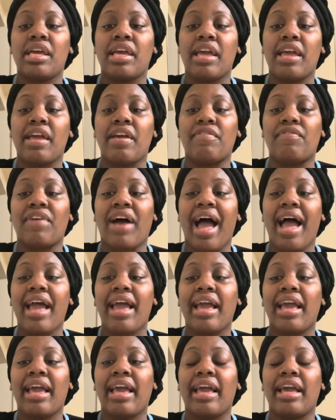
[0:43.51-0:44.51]
If I
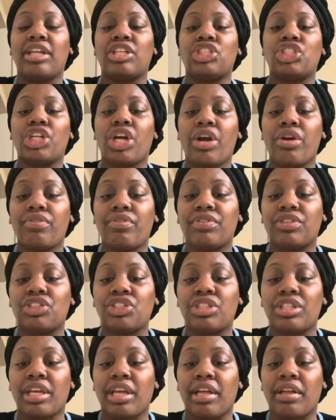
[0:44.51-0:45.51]
had
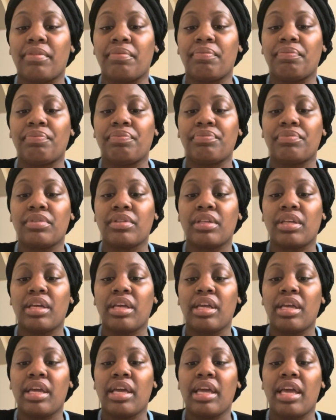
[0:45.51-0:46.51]
cherished sin
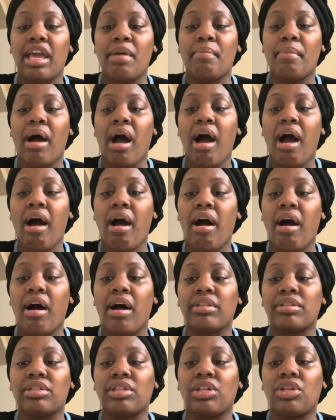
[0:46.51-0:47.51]
in my
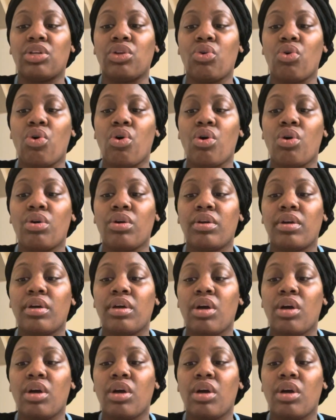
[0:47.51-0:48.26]
heart, the Lord